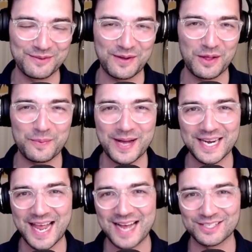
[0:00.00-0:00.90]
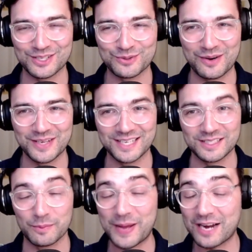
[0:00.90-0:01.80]
Follow the podcast on Twitter at Locked
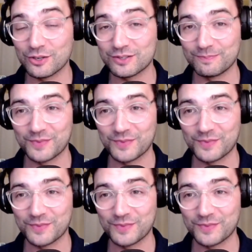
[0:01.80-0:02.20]
On Packers.